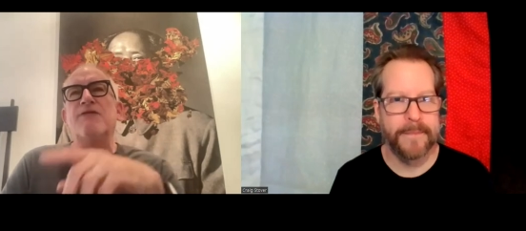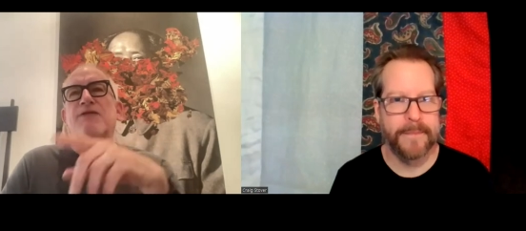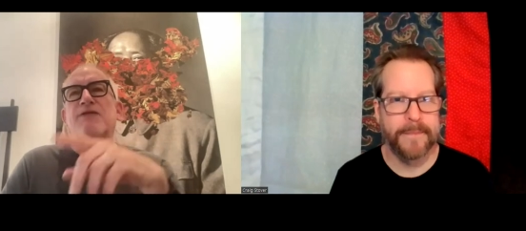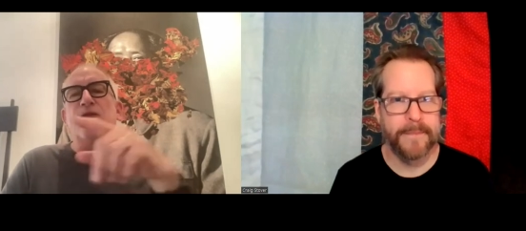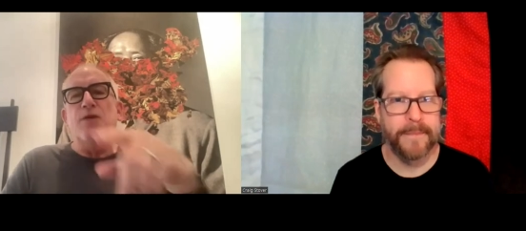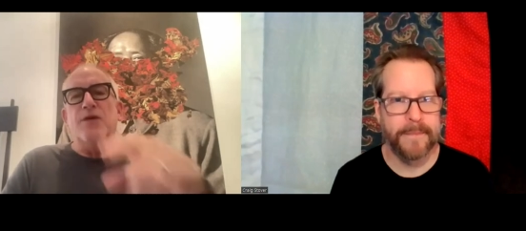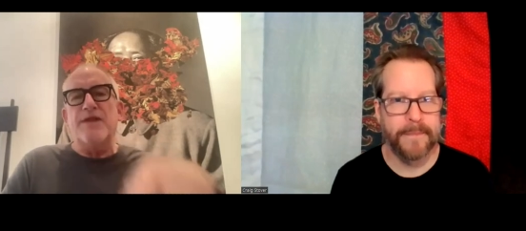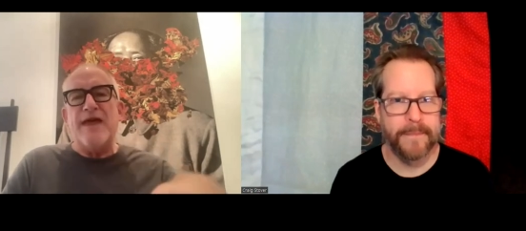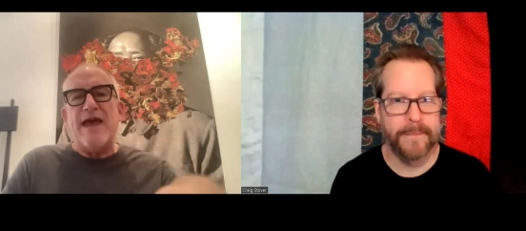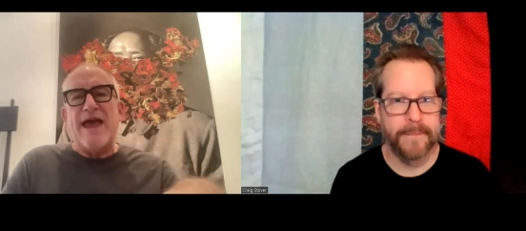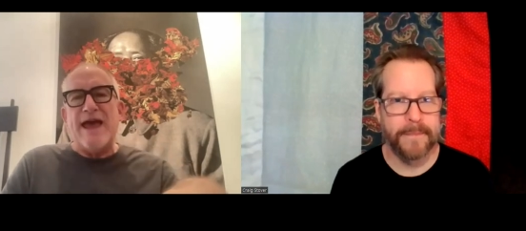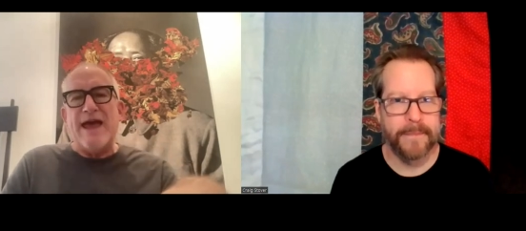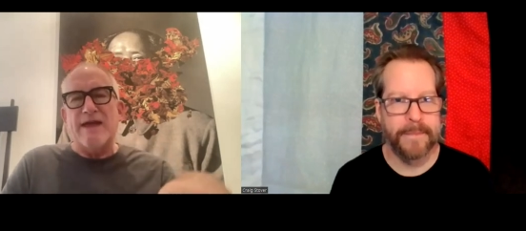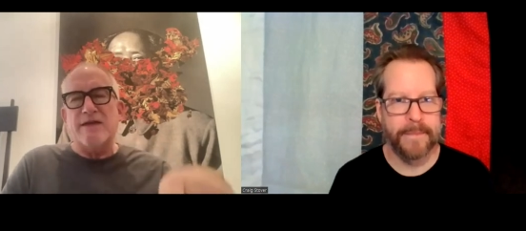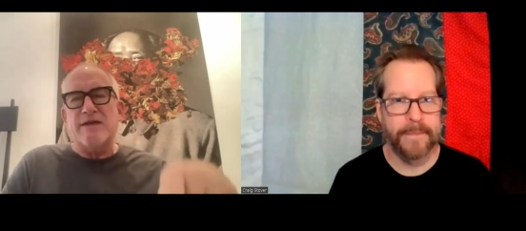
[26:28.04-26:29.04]
Speaker 1: for
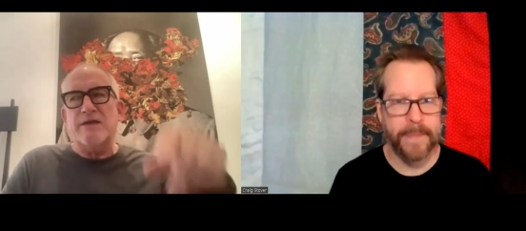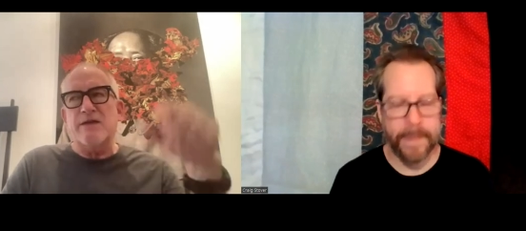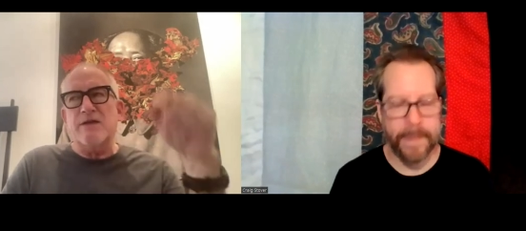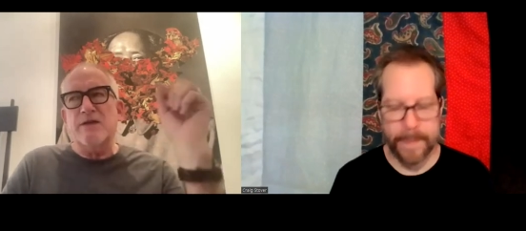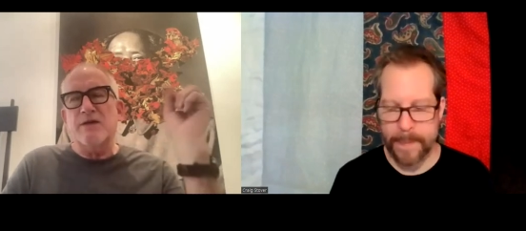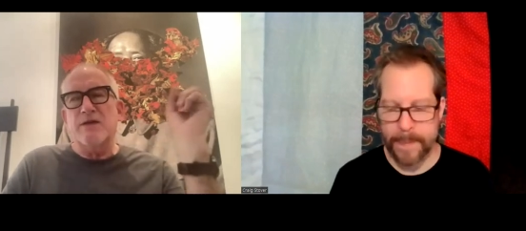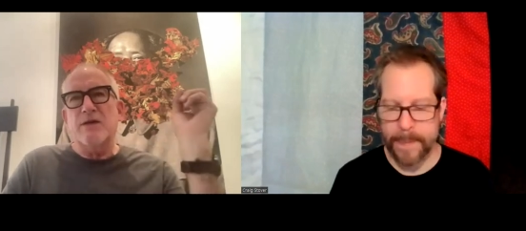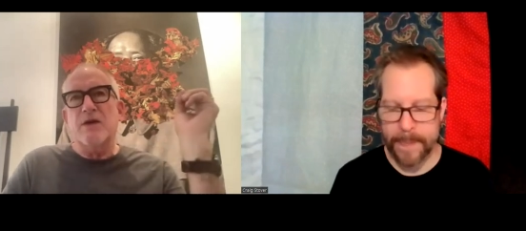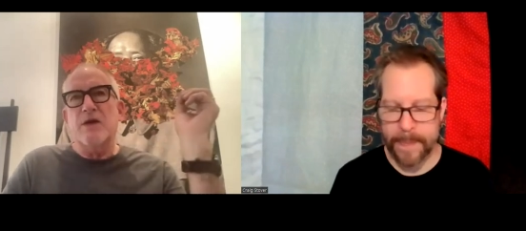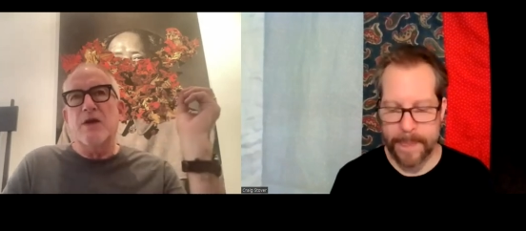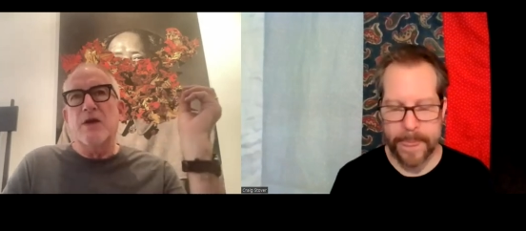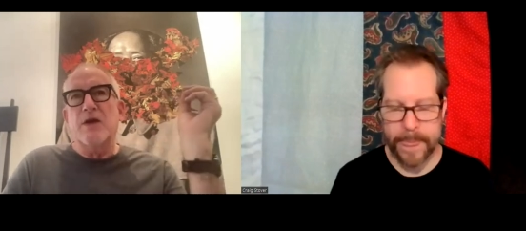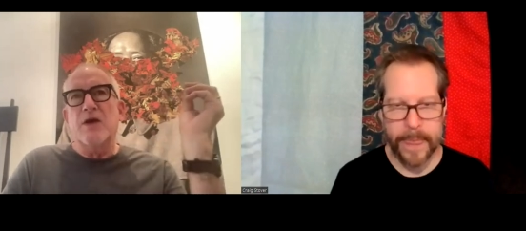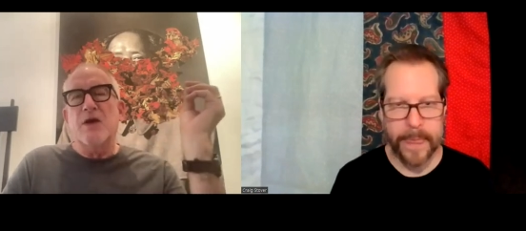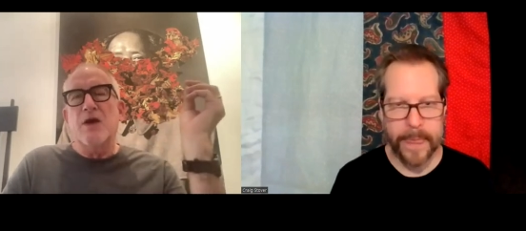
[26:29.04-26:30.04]
that. Mm-hmm.
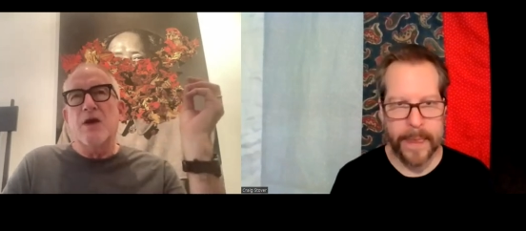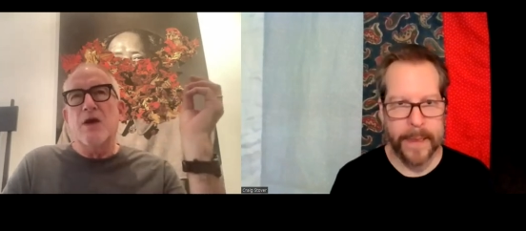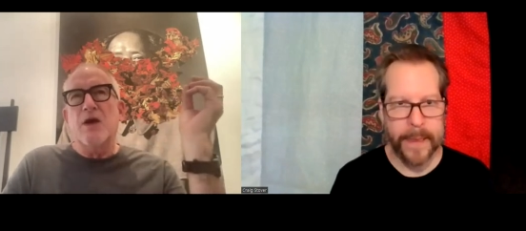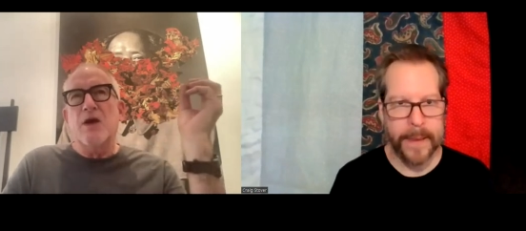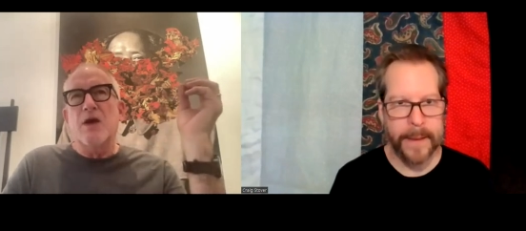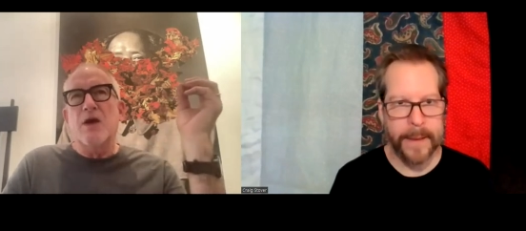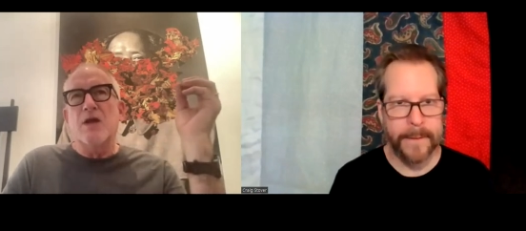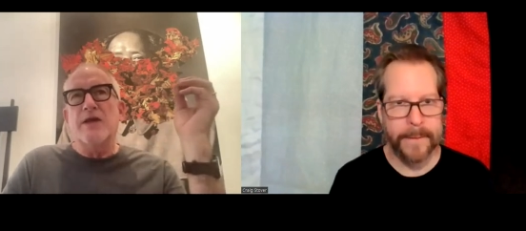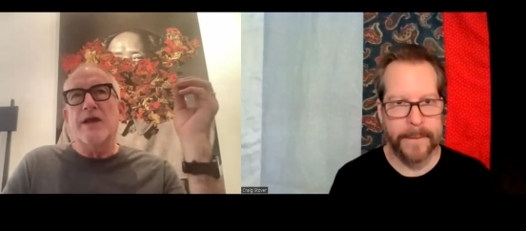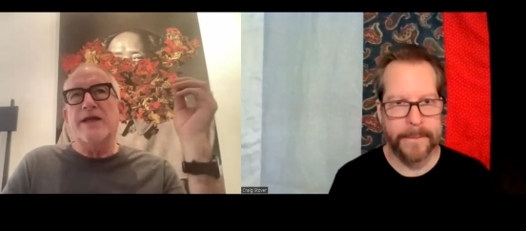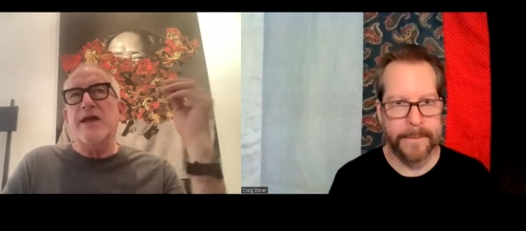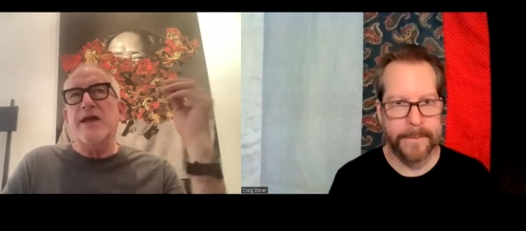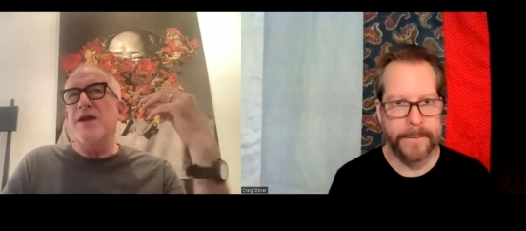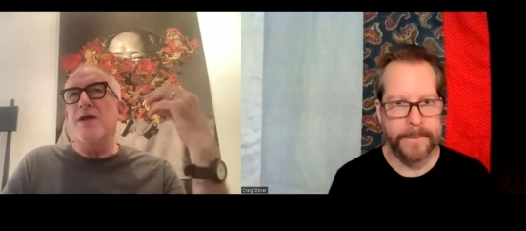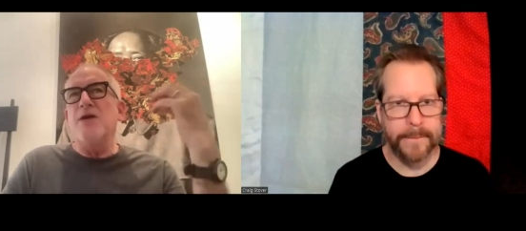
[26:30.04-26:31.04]
Like
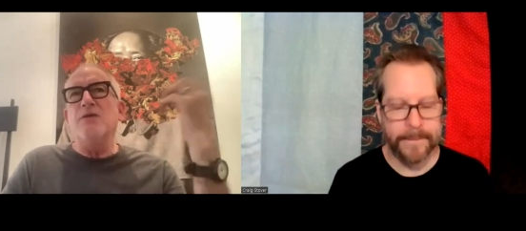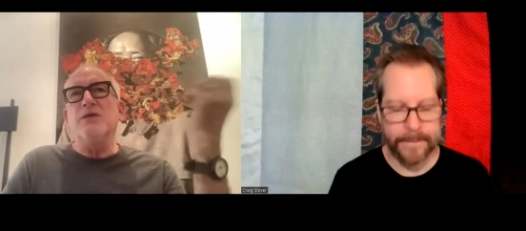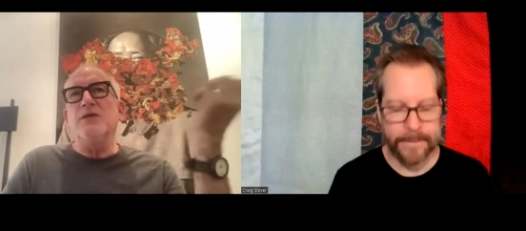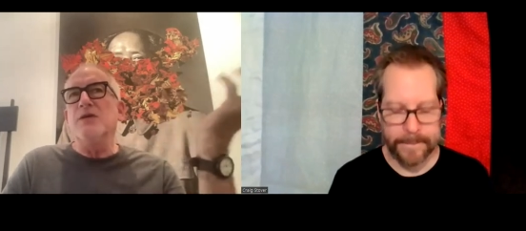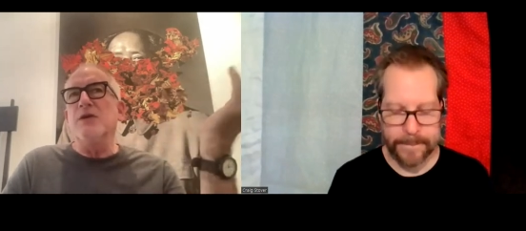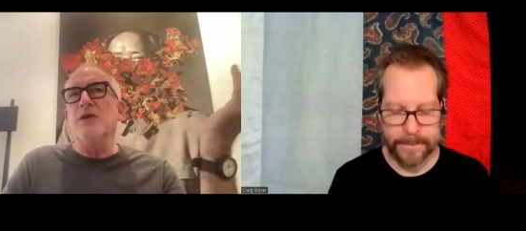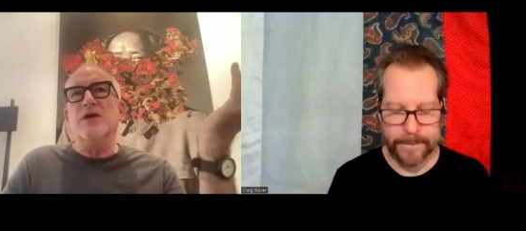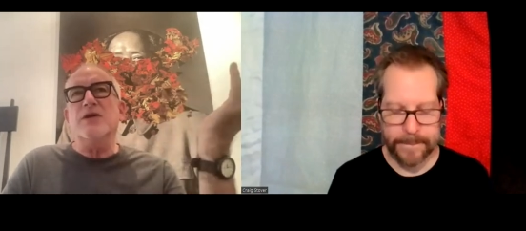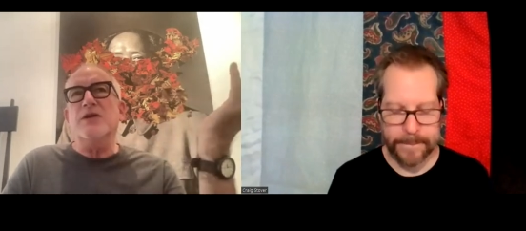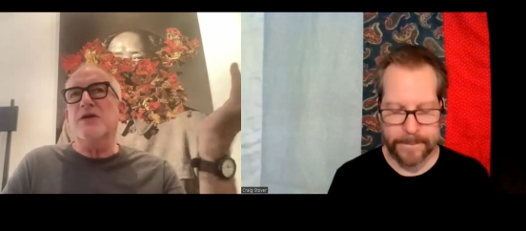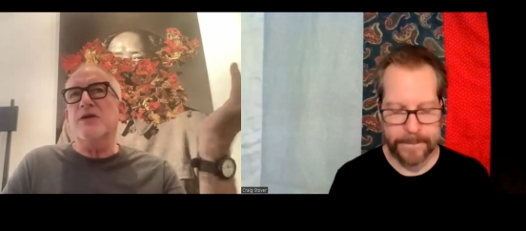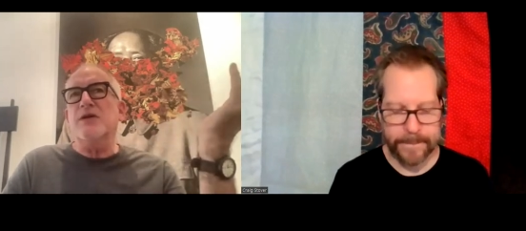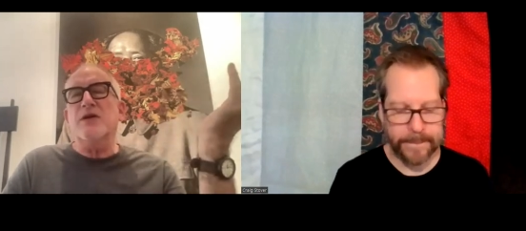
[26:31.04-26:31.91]
I don't look,